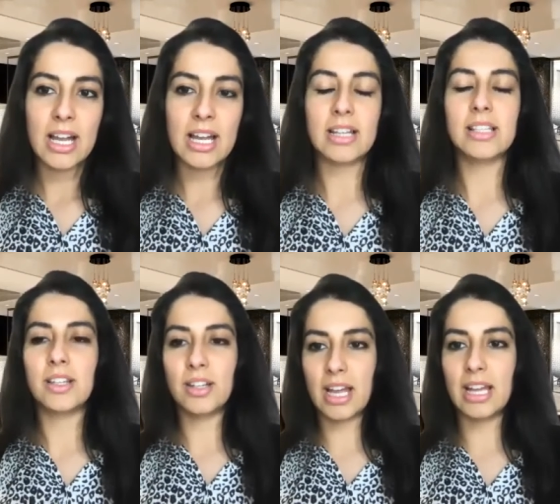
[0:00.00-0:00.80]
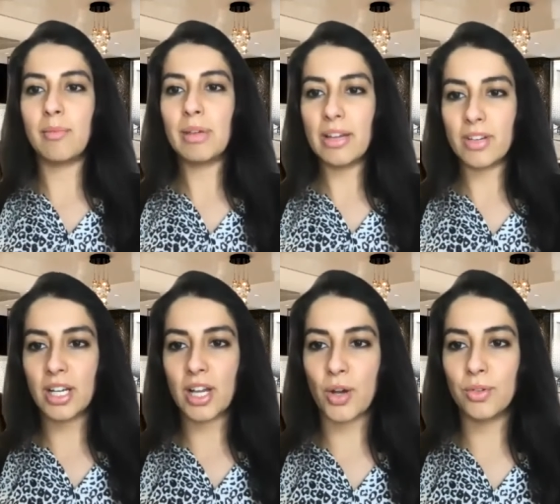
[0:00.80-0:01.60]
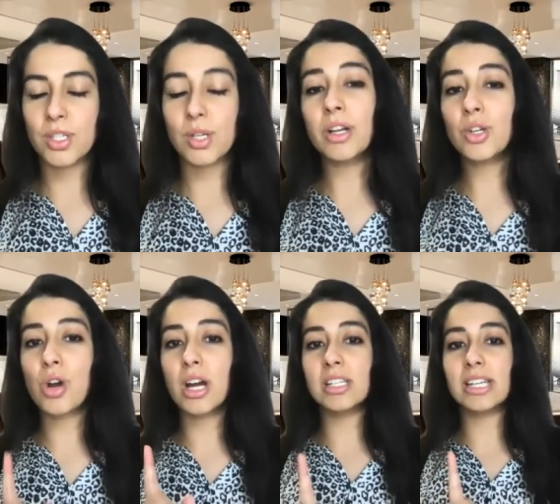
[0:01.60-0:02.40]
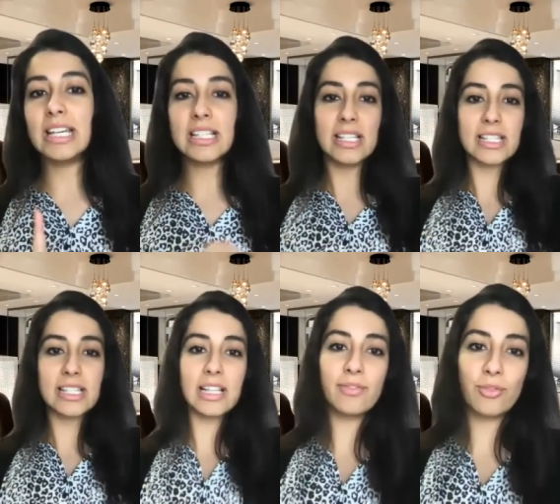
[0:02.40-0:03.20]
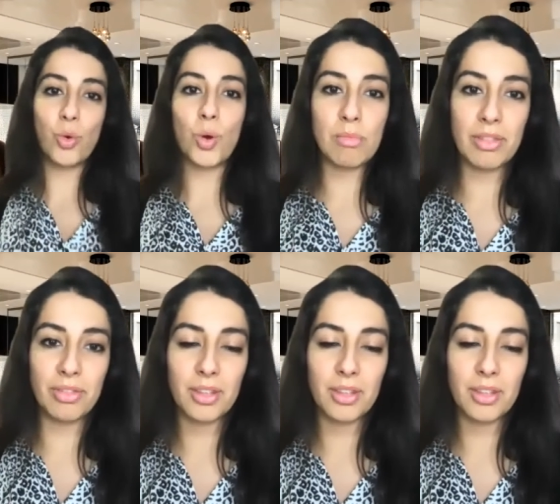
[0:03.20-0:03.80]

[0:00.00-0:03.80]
and i said okay let me give it a go so i tried ecc 11 for one month